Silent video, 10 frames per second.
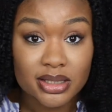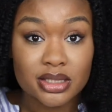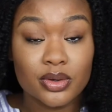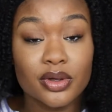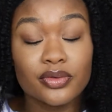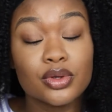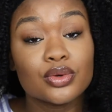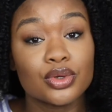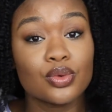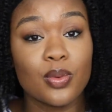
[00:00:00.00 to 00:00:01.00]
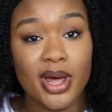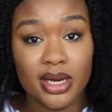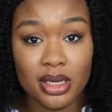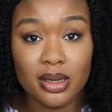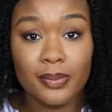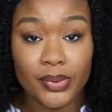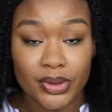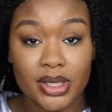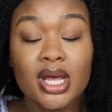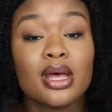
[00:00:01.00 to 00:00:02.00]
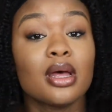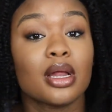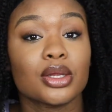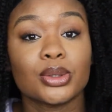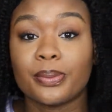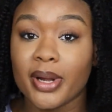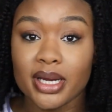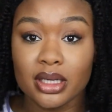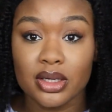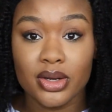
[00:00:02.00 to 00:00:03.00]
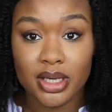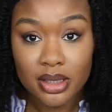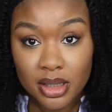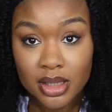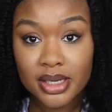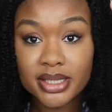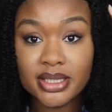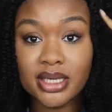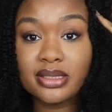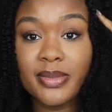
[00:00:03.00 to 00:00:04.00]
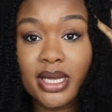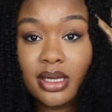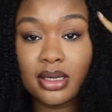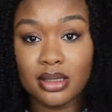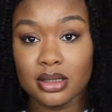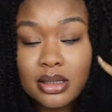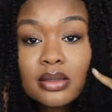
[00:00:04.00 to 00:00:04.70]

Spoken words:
So if you do wet it and put a little product on it, it does make it,